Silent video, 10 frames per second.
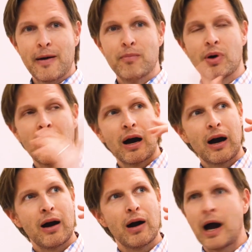But
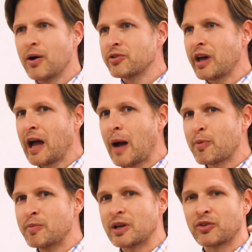how does that
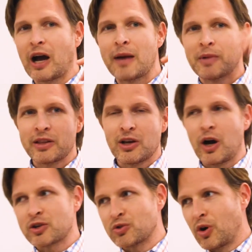happen? Because I'm not the
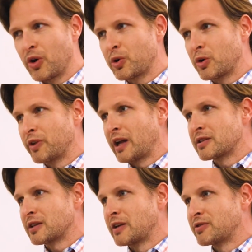actual owner of that
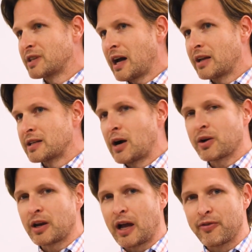slave status. How
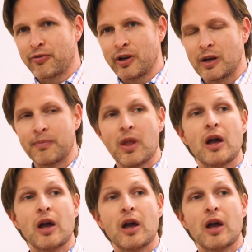can I have freedom?